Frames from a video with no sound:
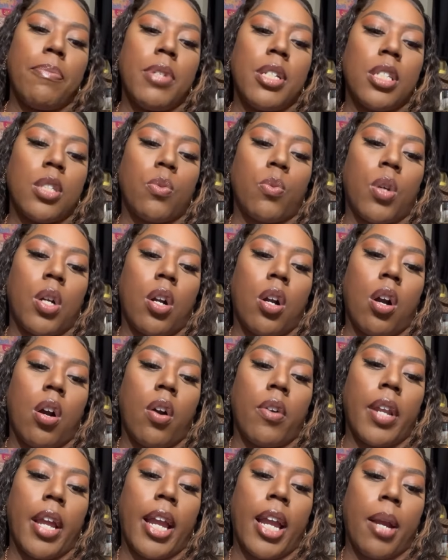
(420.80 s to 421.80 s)
this one
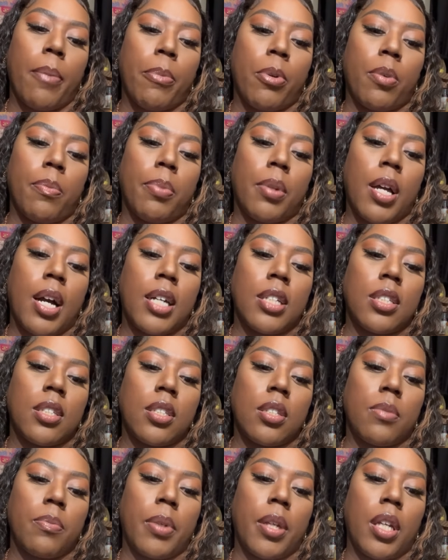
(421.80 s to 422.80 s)
called Amber
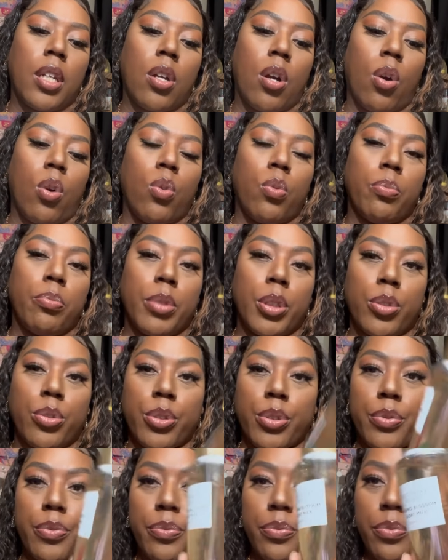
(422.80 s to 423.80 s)
Blossom and Oat Milk.
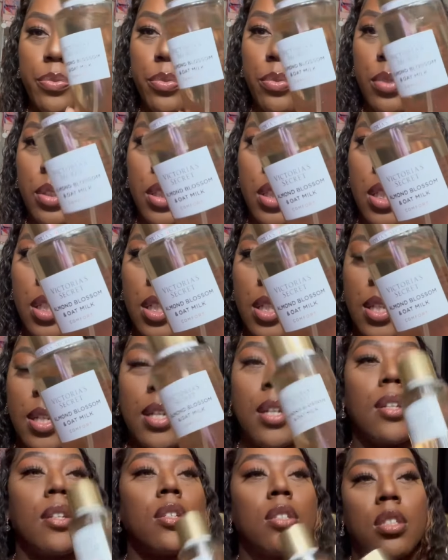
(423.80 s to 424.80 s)

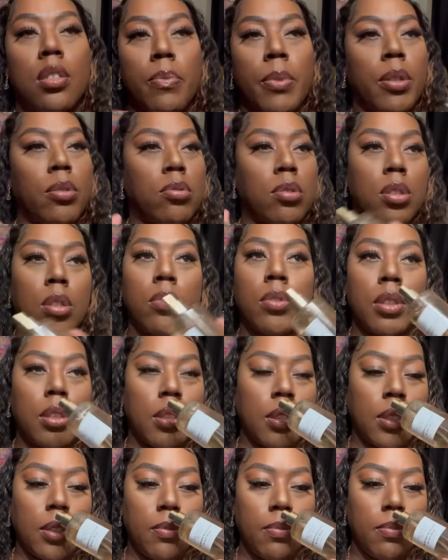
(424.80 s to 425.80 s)
And it smells so
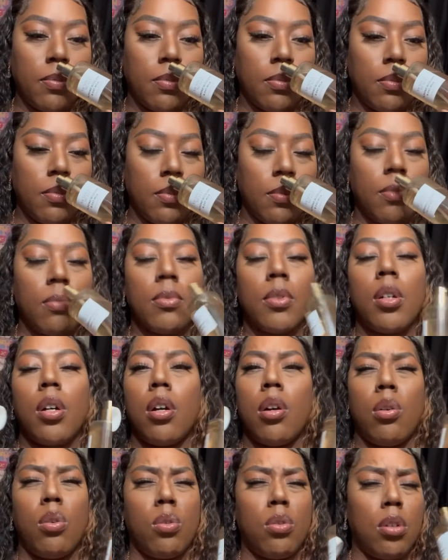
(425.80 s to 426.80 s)
good.
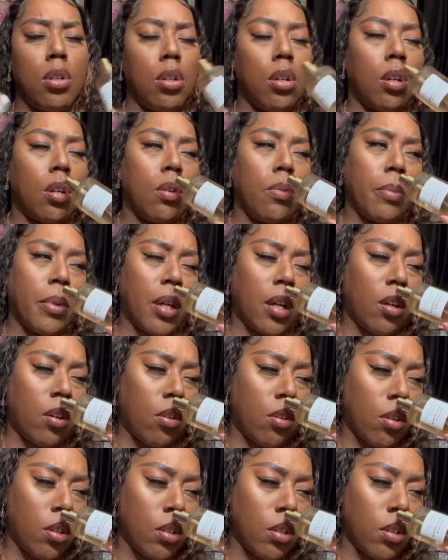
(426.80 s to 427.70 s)
Oh my God.